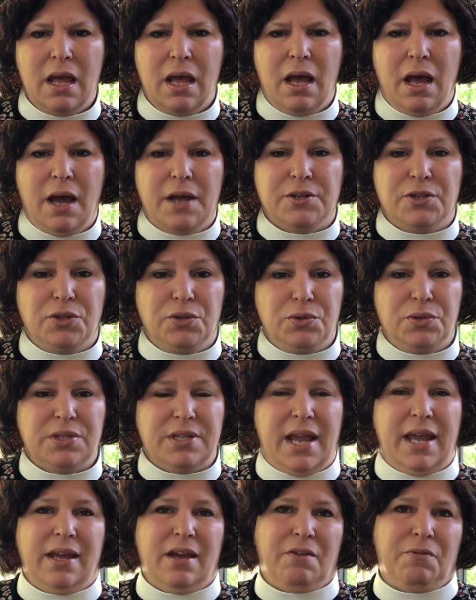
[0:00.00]
On
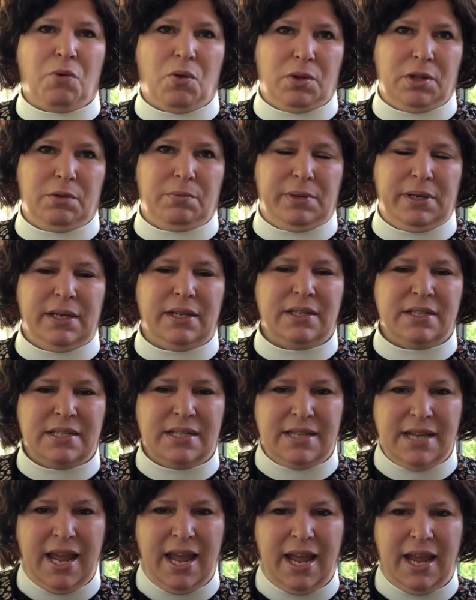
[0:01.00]
Tuesday of Holy Week,
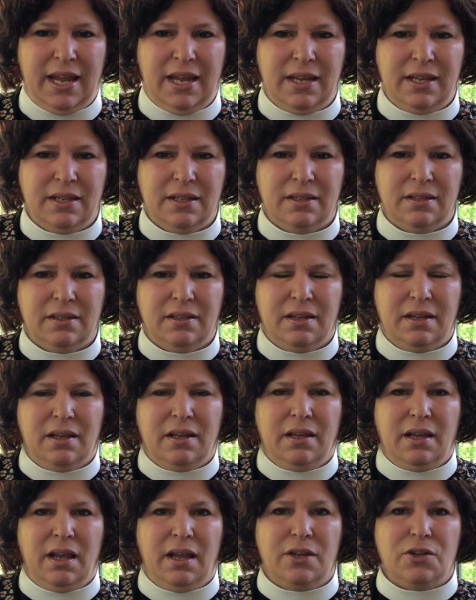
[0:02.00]
today,
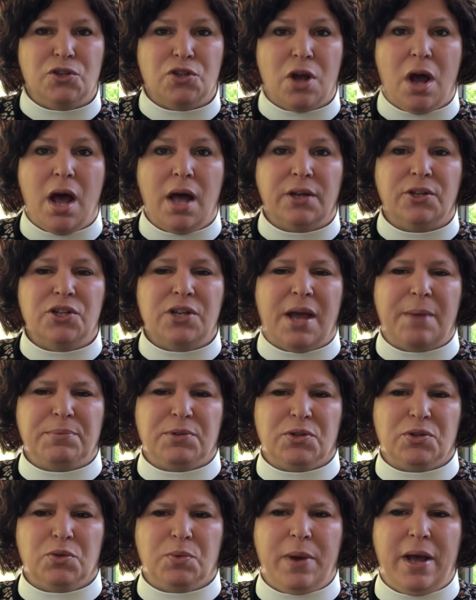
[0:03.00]
in John
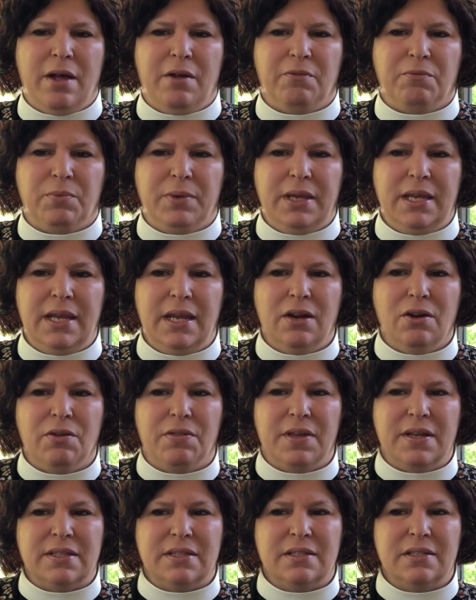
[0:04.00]
chapter 12, we hear
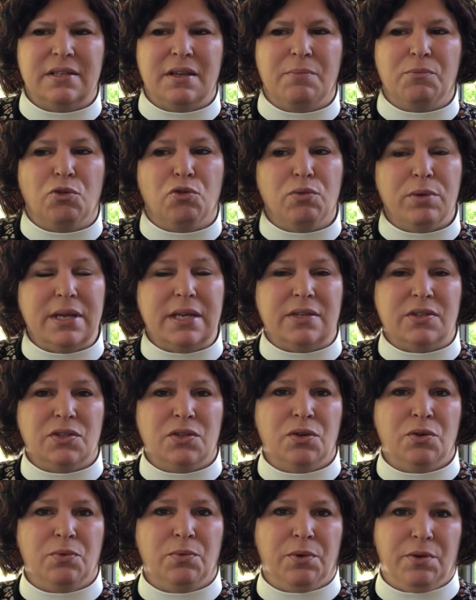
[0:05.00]
that some Greeks
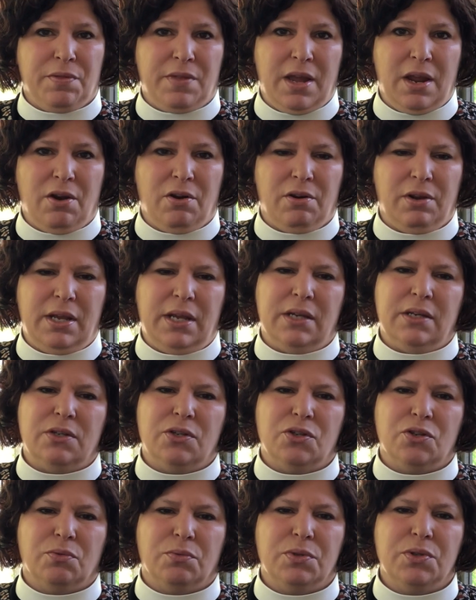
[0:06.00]
who were there in
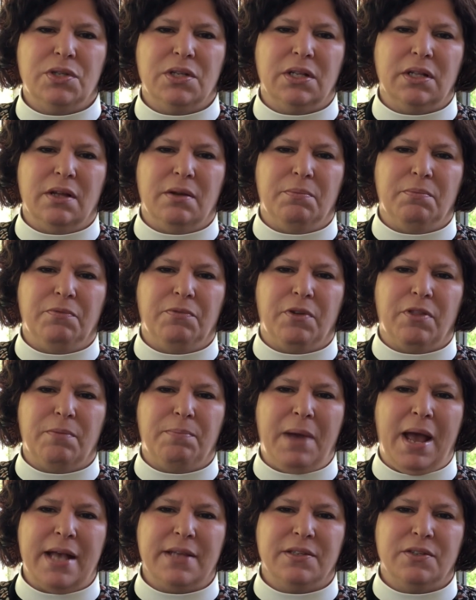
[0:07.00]
Jerusalem for the
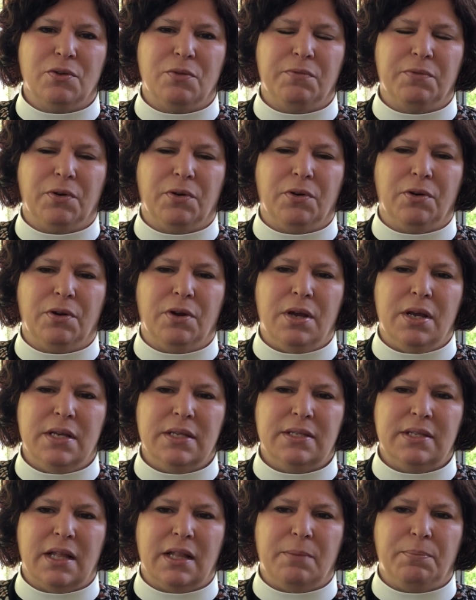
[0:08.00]
Passover
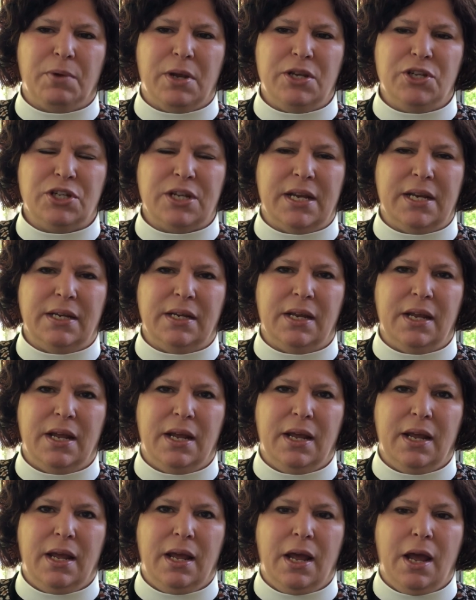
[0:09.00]
celebration
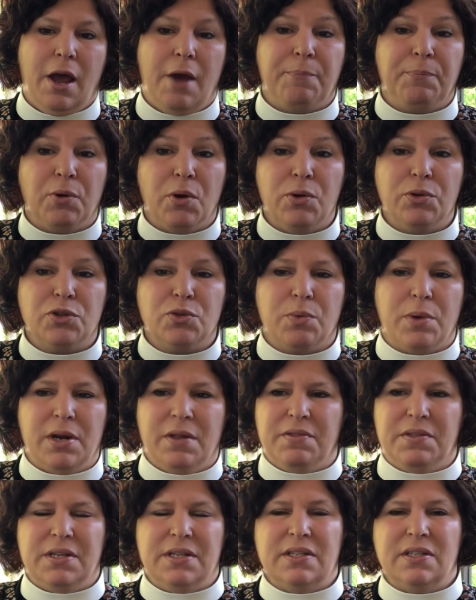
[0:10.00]
approach one
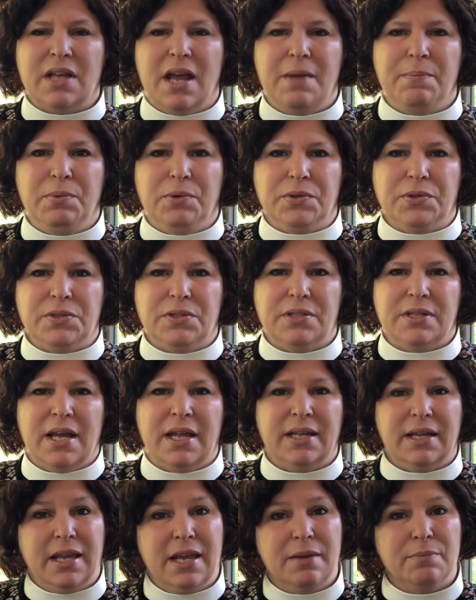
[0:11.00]
of the disciples,
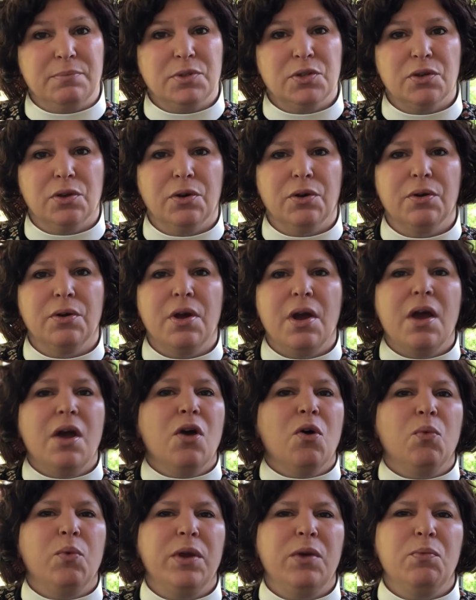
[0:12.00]
telling him, "Sir,
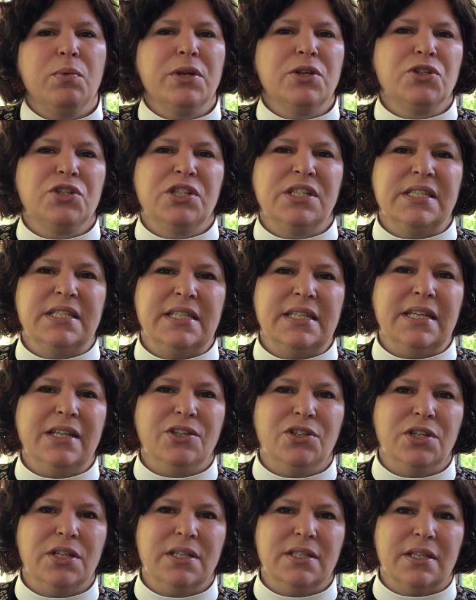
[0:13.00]
we wish to see
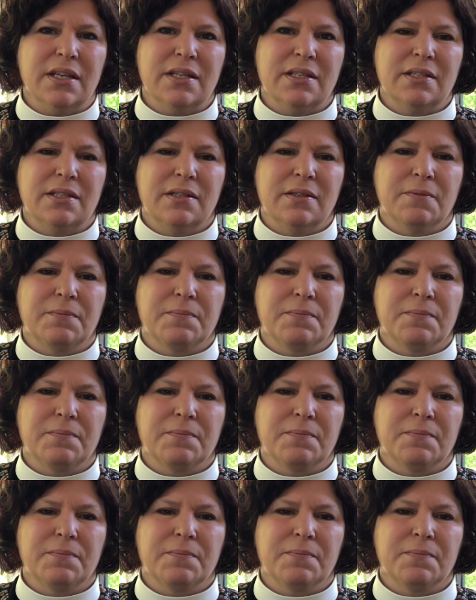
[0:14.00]
Jesus."